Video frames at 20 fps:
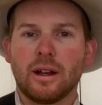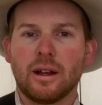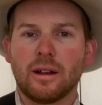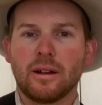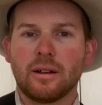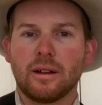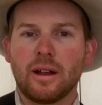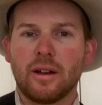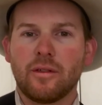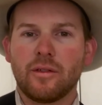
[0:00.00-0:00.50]

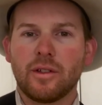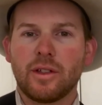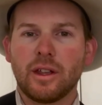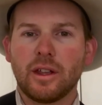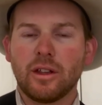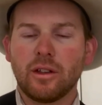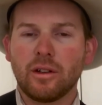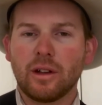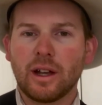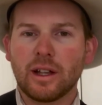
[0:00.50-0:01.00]
everything
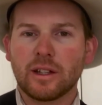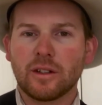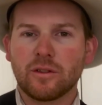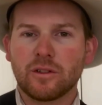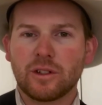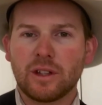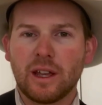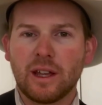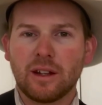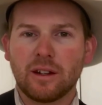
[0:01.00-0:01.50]
you guys have
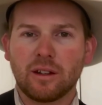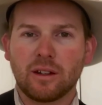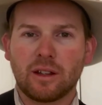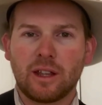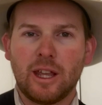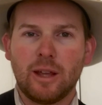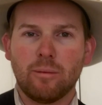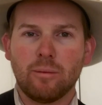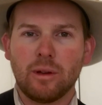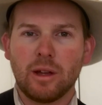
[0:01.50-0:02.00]
sent to
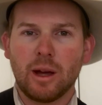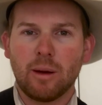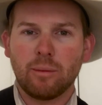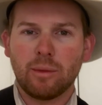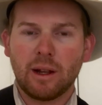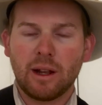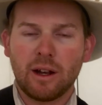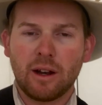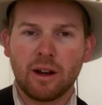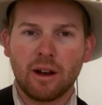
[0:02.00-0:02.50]
keep me
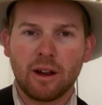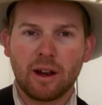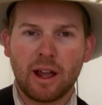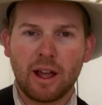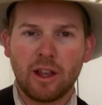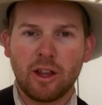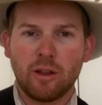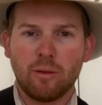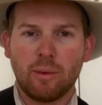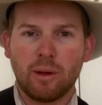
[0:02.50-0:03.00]
updated on how
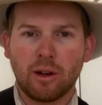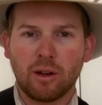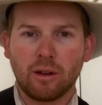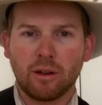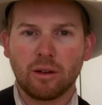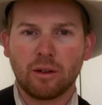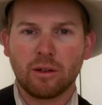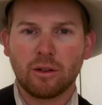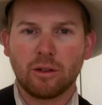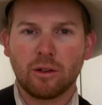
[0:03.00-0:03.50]
you've been
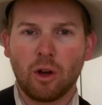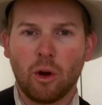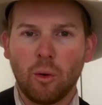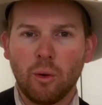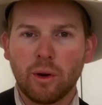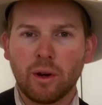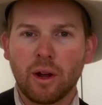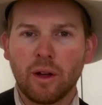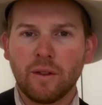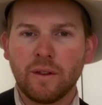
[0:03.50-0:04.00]

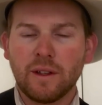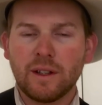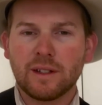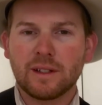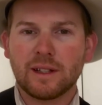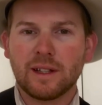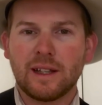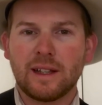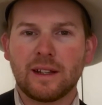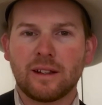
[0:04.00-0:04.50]
going on these
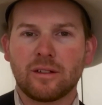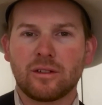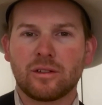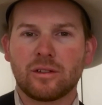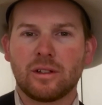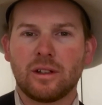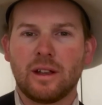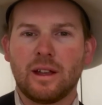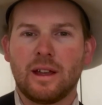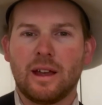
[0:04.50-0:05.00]
things,
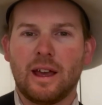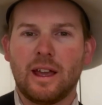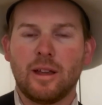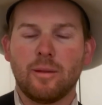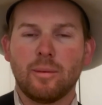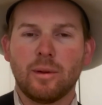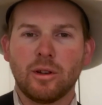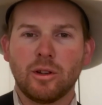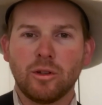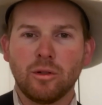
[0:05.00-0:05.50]
how you've
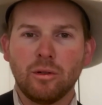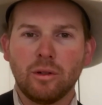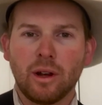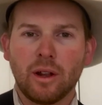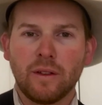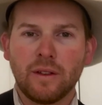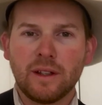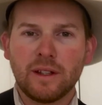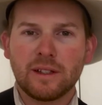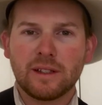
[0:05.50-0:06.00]
been doing
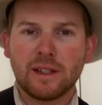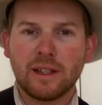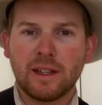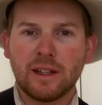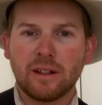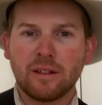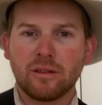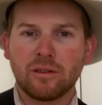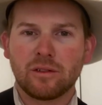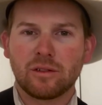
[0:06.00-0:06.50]
on these
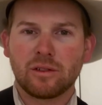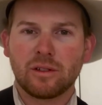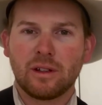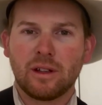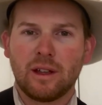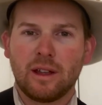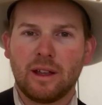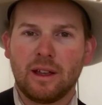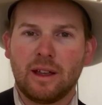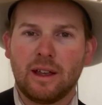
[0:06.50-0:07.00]
things,
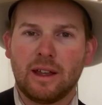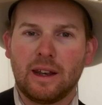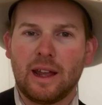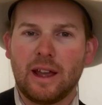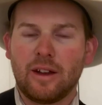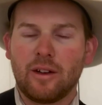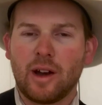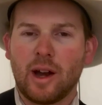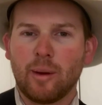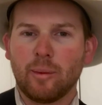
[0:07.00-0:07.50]
and how
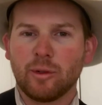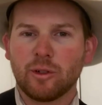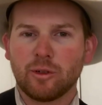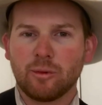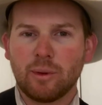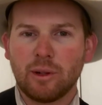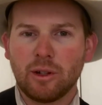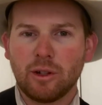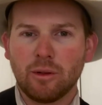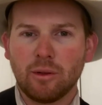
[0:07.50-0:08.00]
your animals have
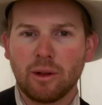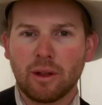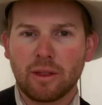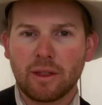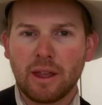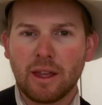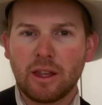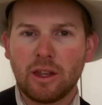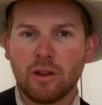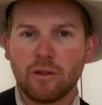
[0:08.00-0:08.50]
been doing.
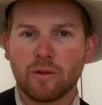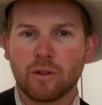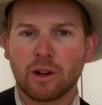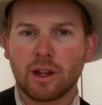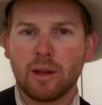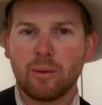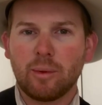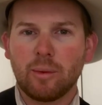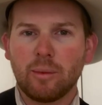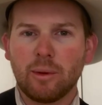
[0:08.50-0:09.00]
Thank you for
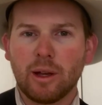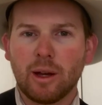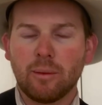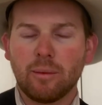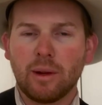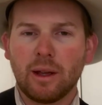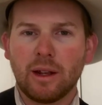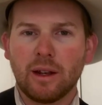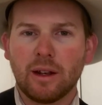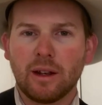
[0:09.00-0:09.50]
keeping me
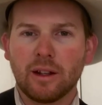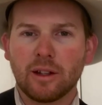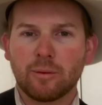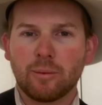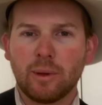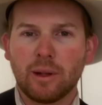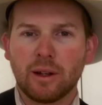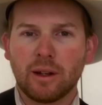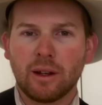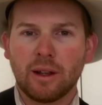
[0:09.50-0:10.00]
updated. It's
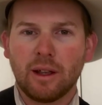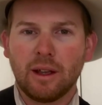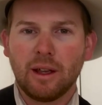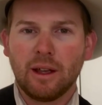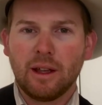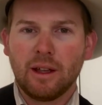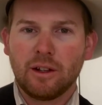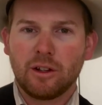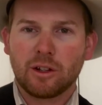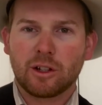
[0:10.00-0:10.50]
been
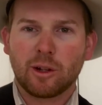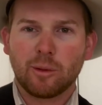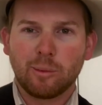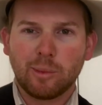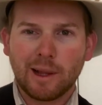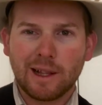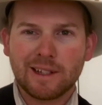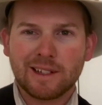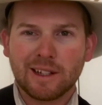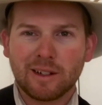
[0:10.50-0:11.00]
just a
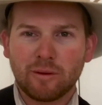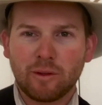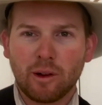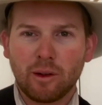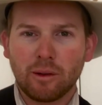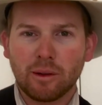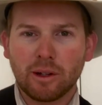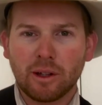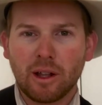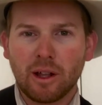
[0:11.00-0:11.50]
blessing
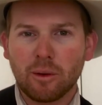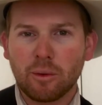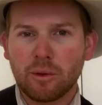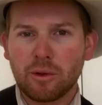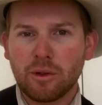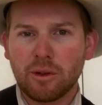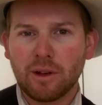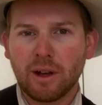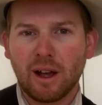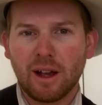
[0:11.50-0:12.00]
following along with
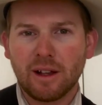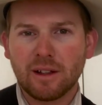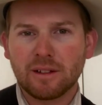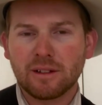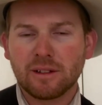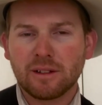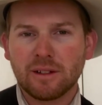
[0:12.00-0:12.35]
you guys